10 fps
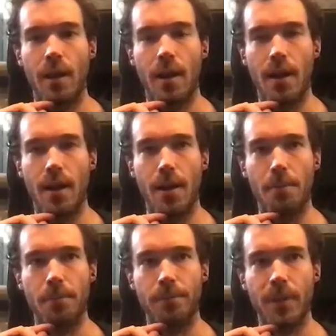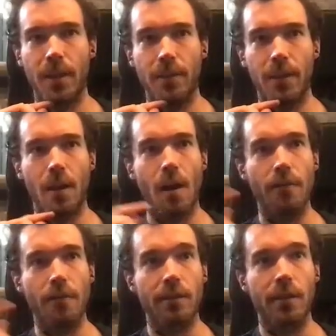And then
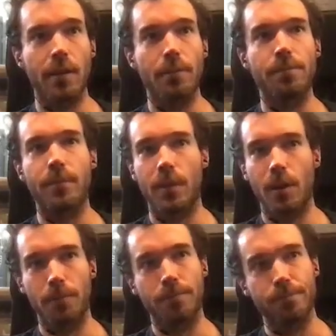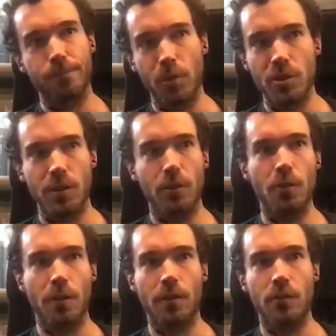obviously, you know, reaching
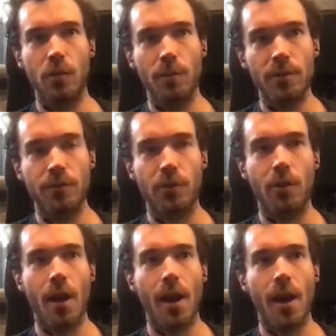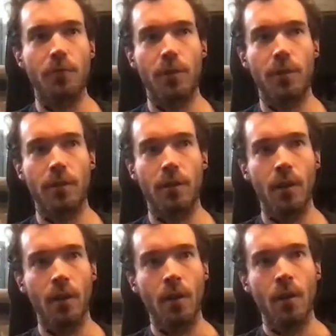new consumers for craft with
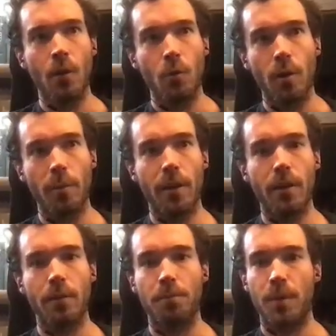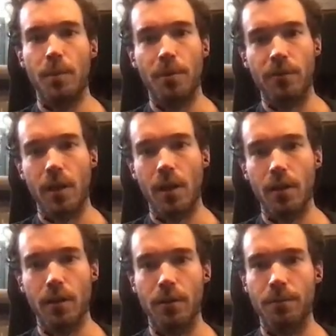women, people of
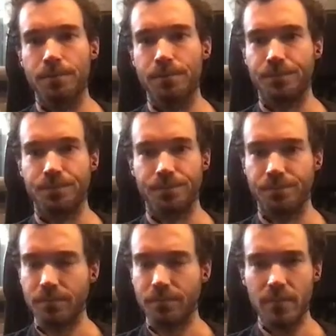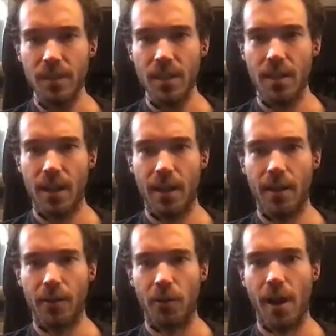color.
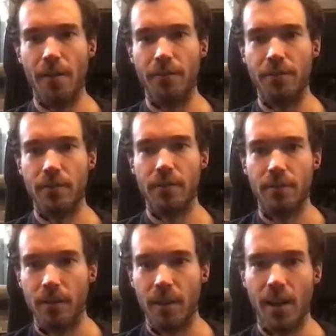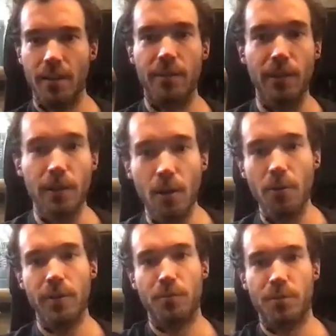Craft has the
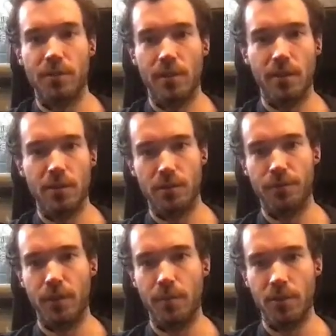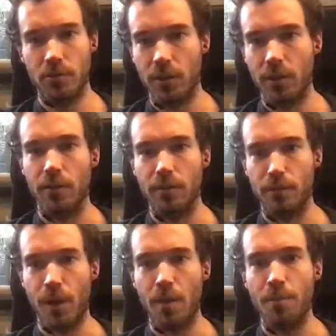lowest percentage of female drinkers
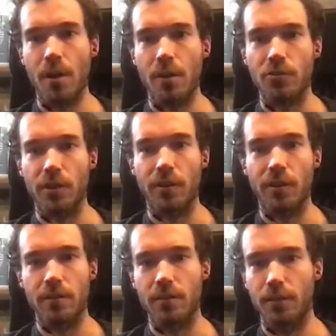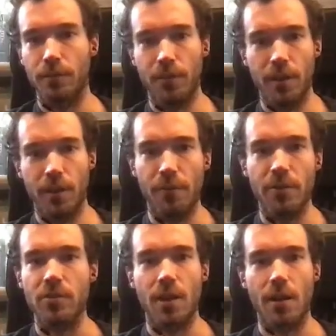and BIPOC drinkers of any
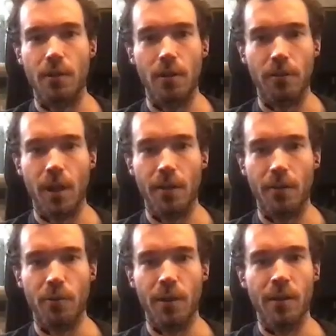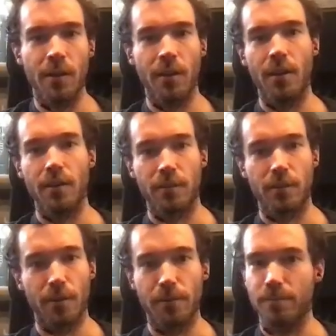beverage alcohol category.
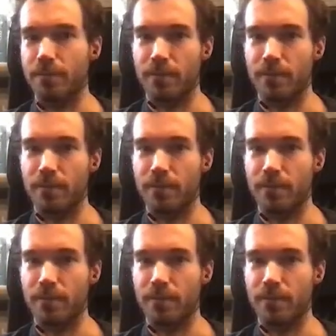So,